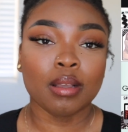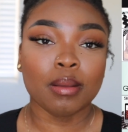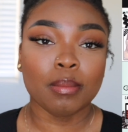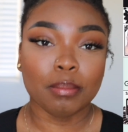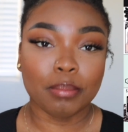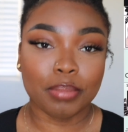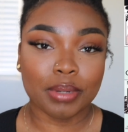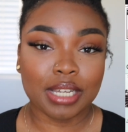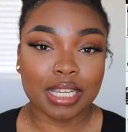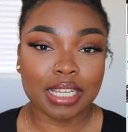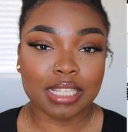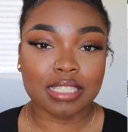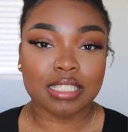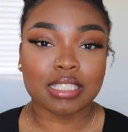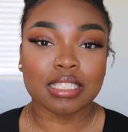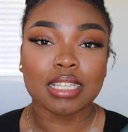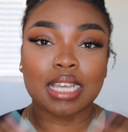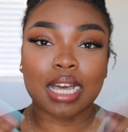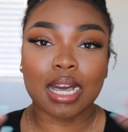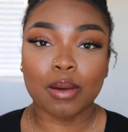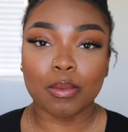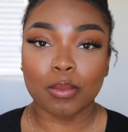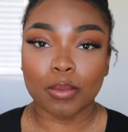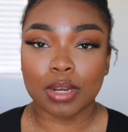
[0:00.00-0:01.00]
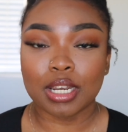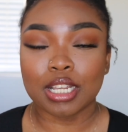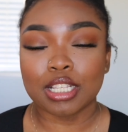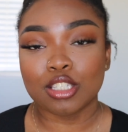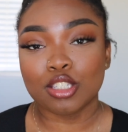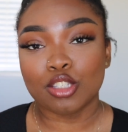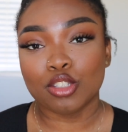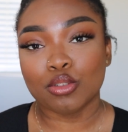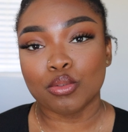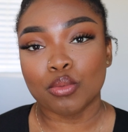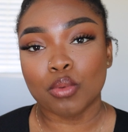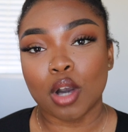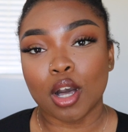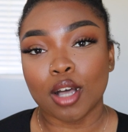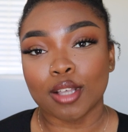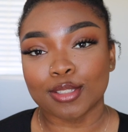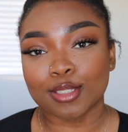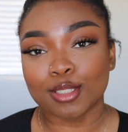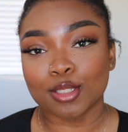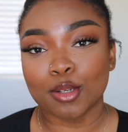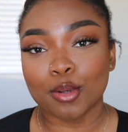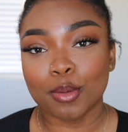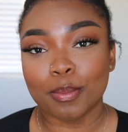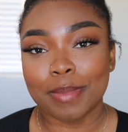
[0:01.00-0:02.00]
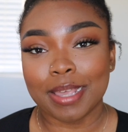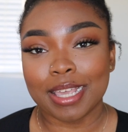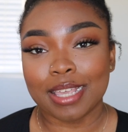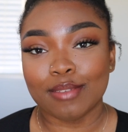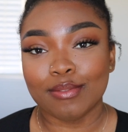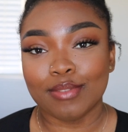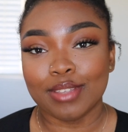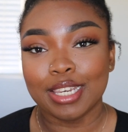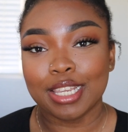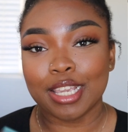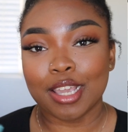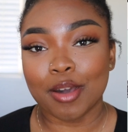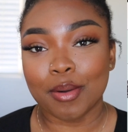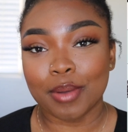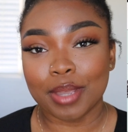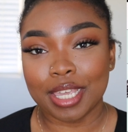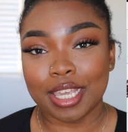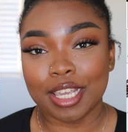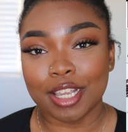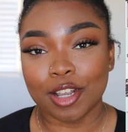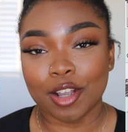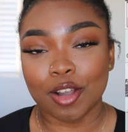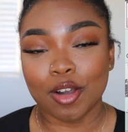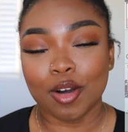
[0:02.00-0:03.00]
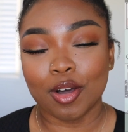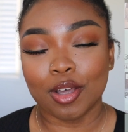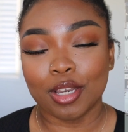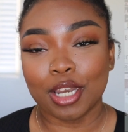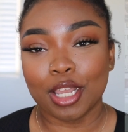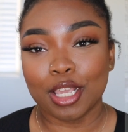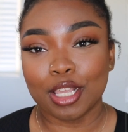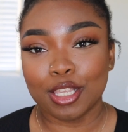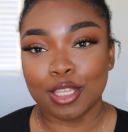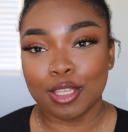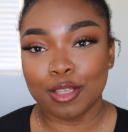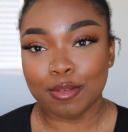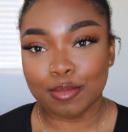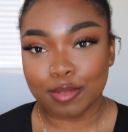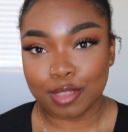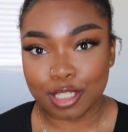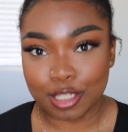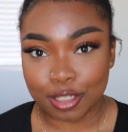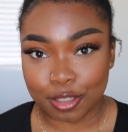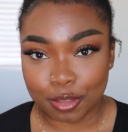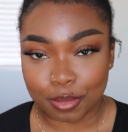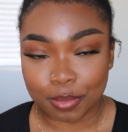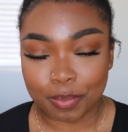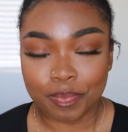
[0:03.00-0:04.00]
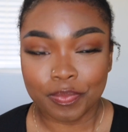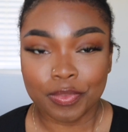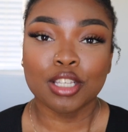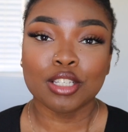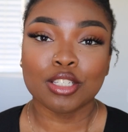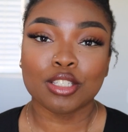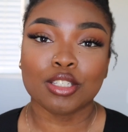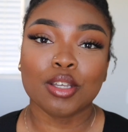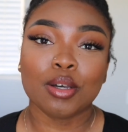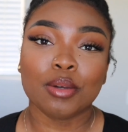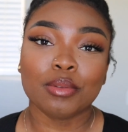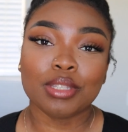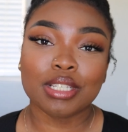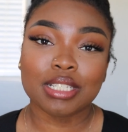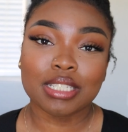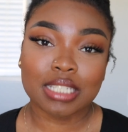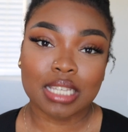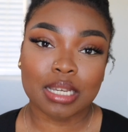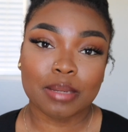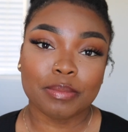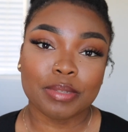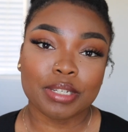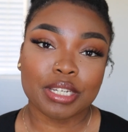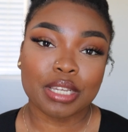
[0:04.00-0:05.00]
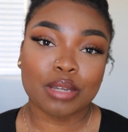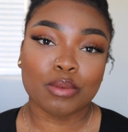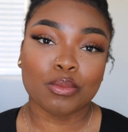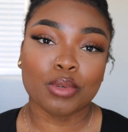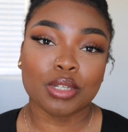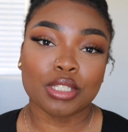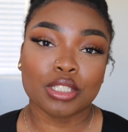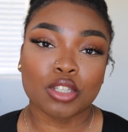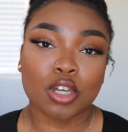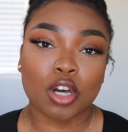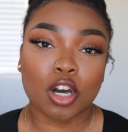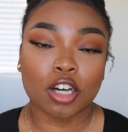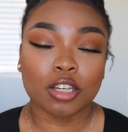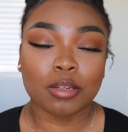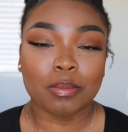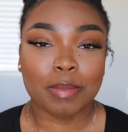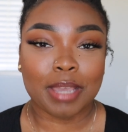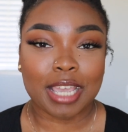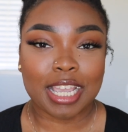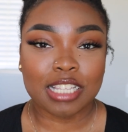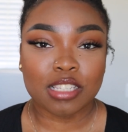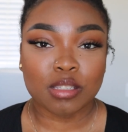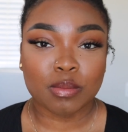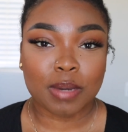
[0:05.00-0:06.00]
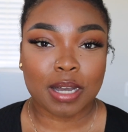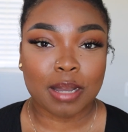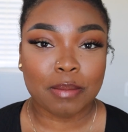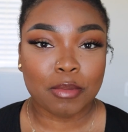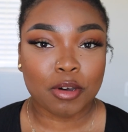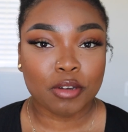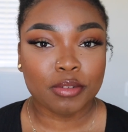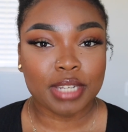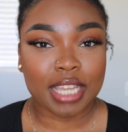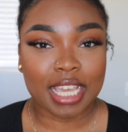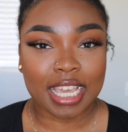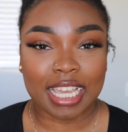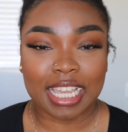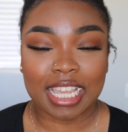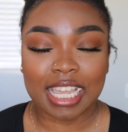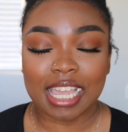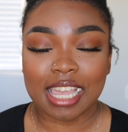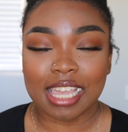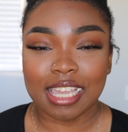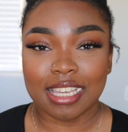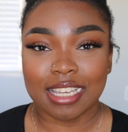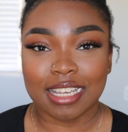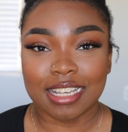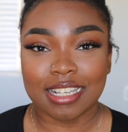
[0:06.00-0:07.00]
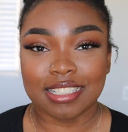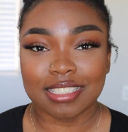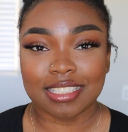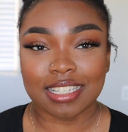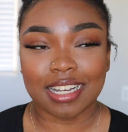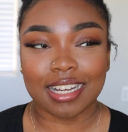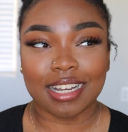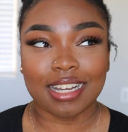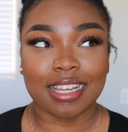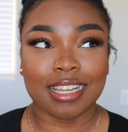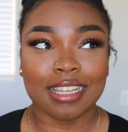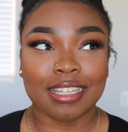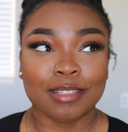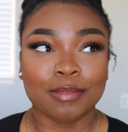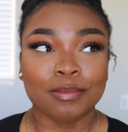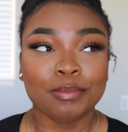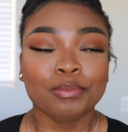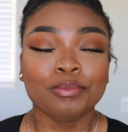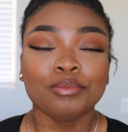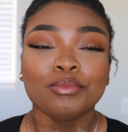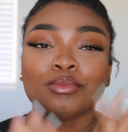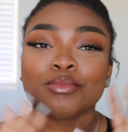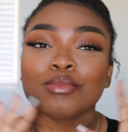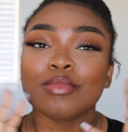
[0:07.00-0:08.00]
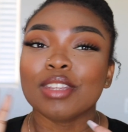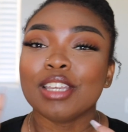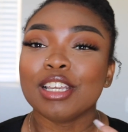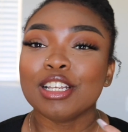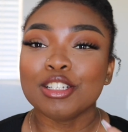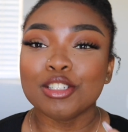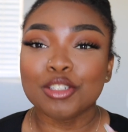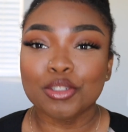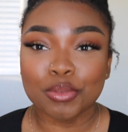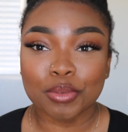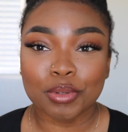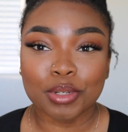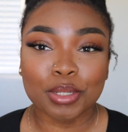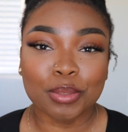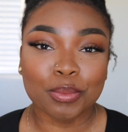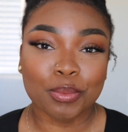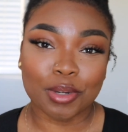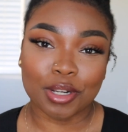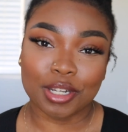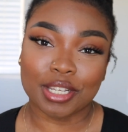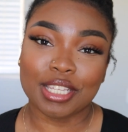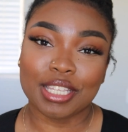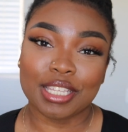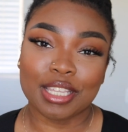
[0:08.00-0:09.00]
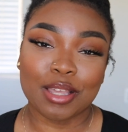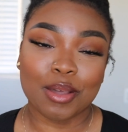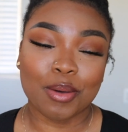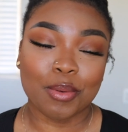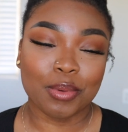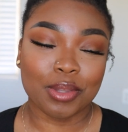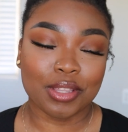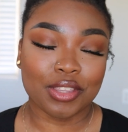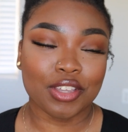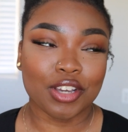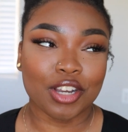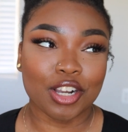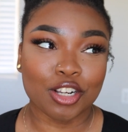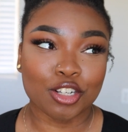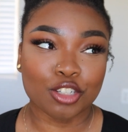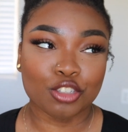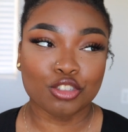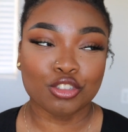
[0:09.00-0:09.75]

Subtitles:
But I wanted to also make a video here on YouTube. So this company was called Mains by Monet, and I enjoyed working with her